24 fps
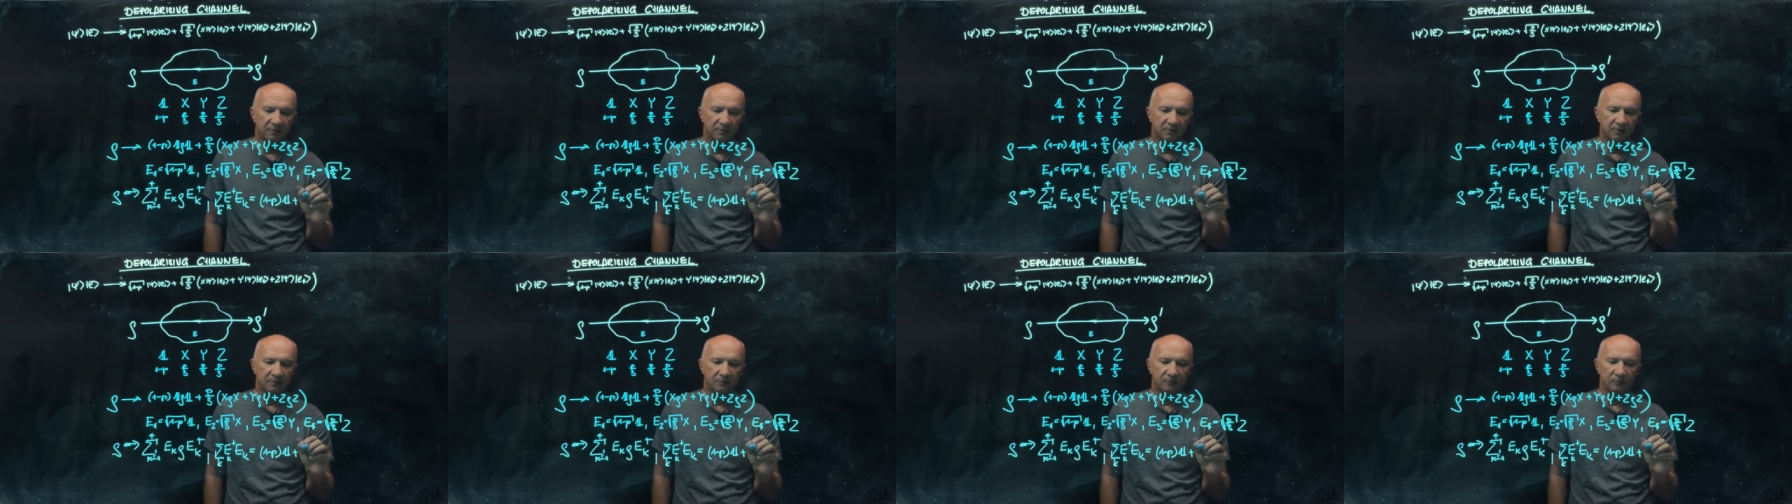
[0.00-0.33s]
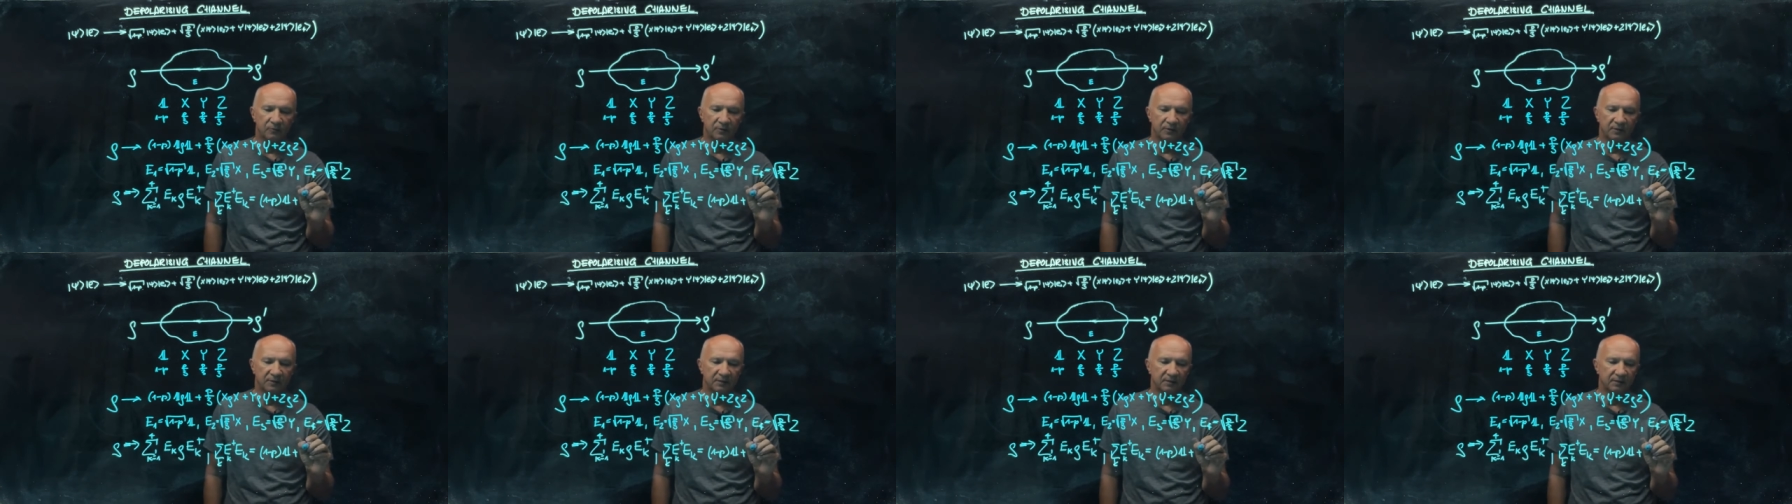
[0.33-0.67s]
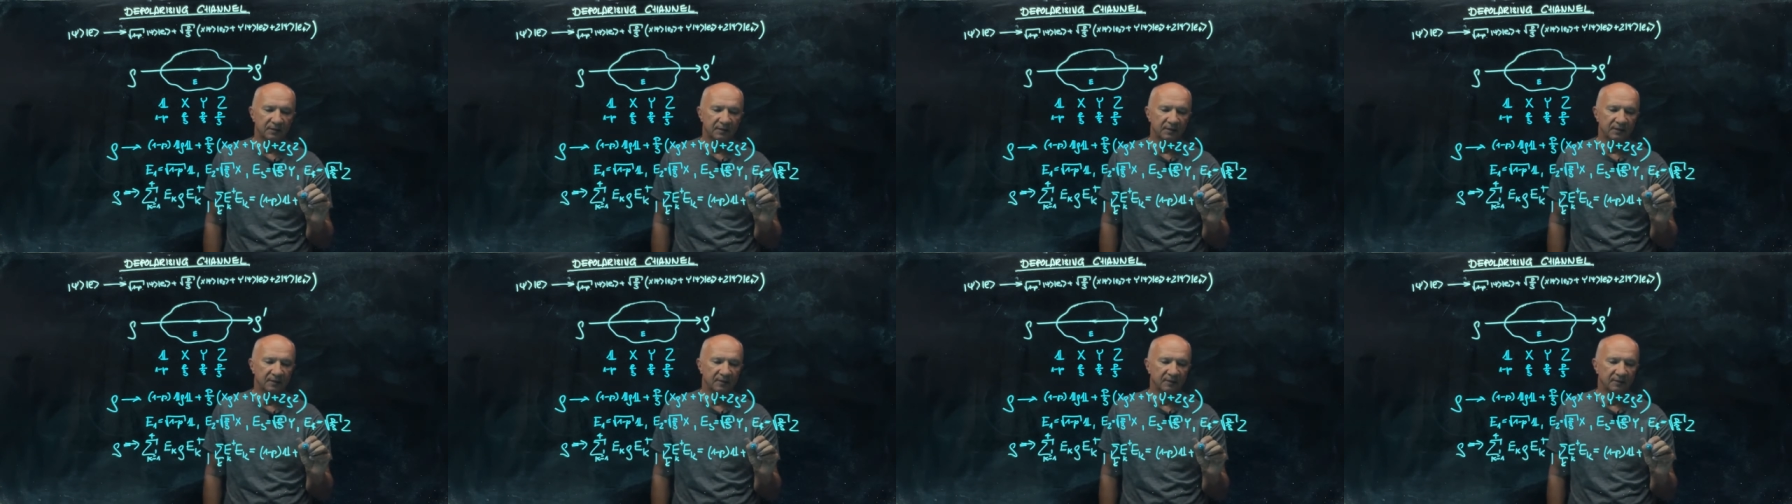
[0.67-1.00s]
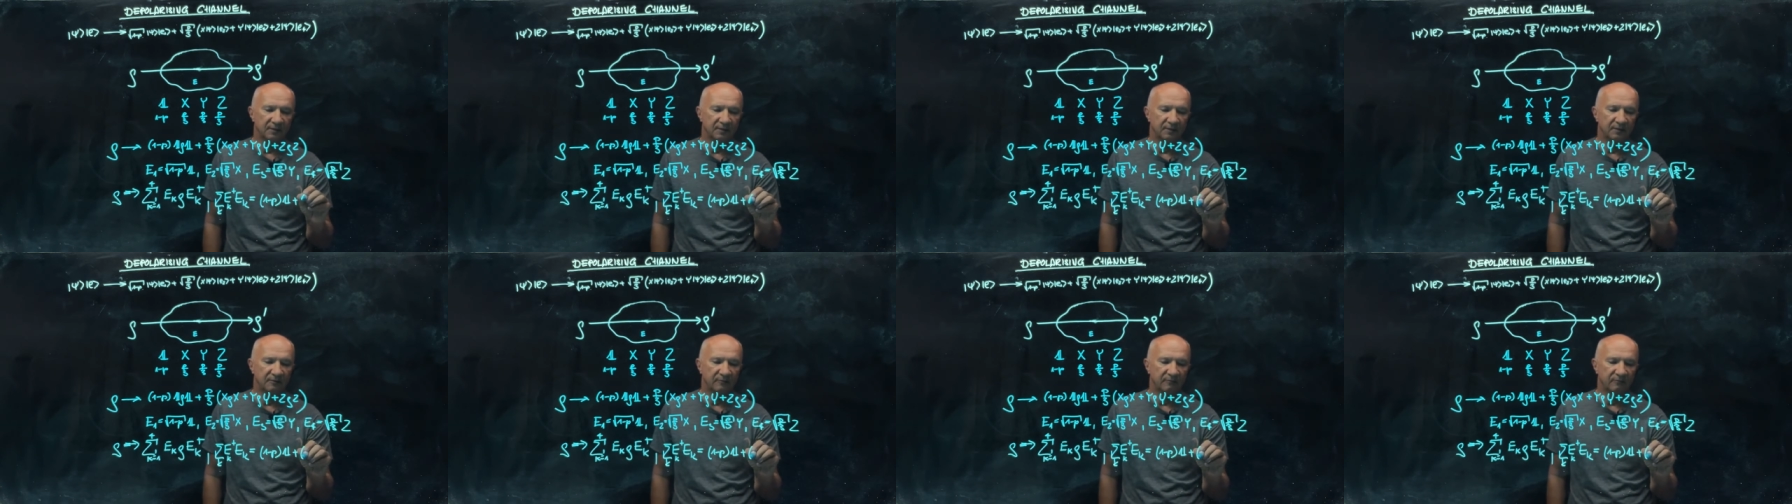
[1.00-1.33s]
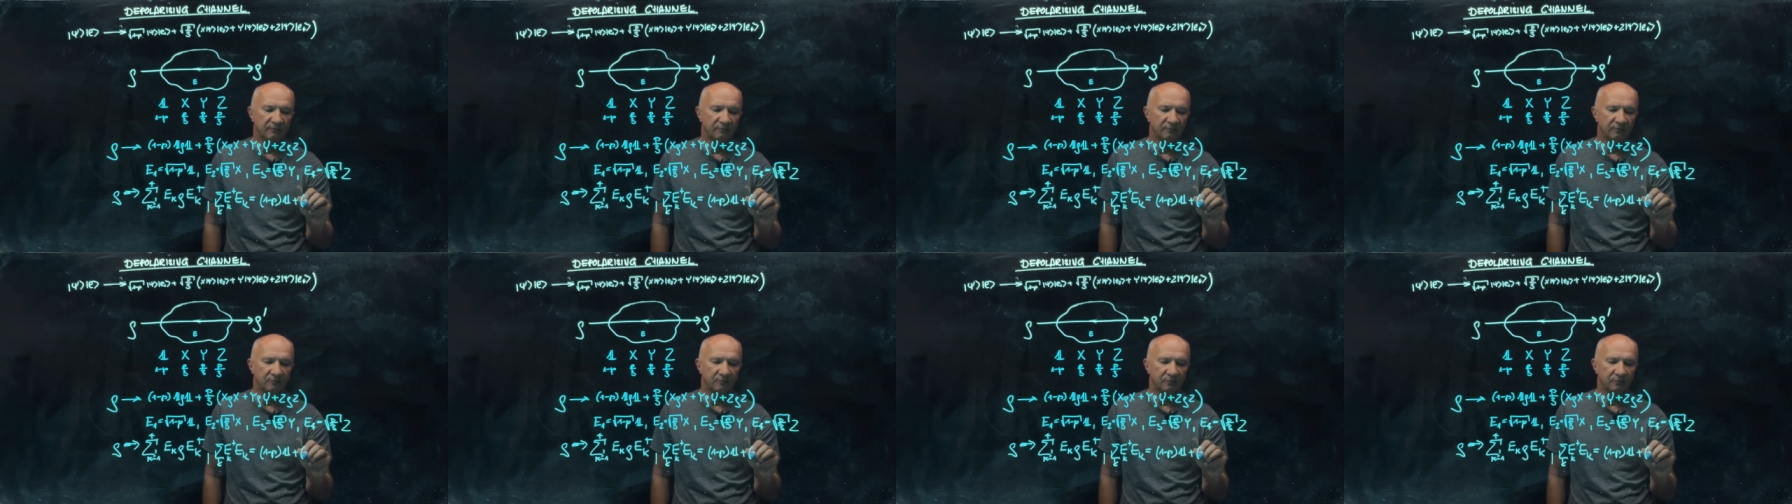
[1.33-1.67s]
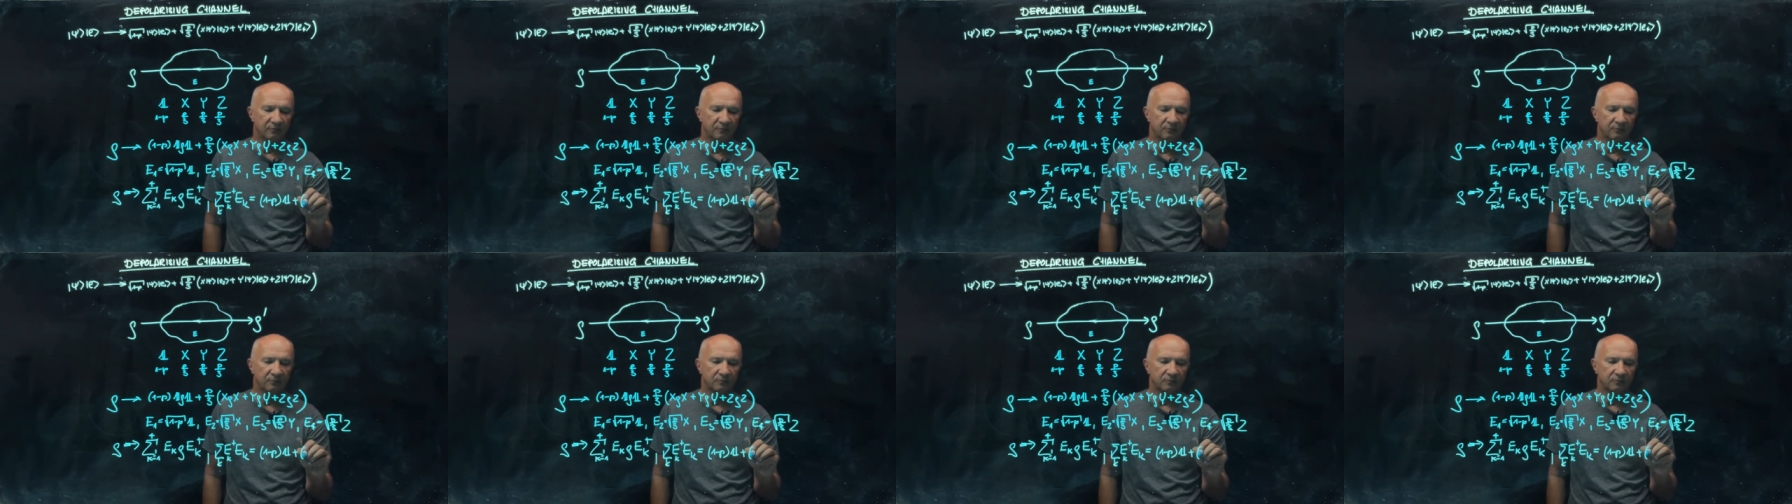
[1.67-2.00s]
will give you,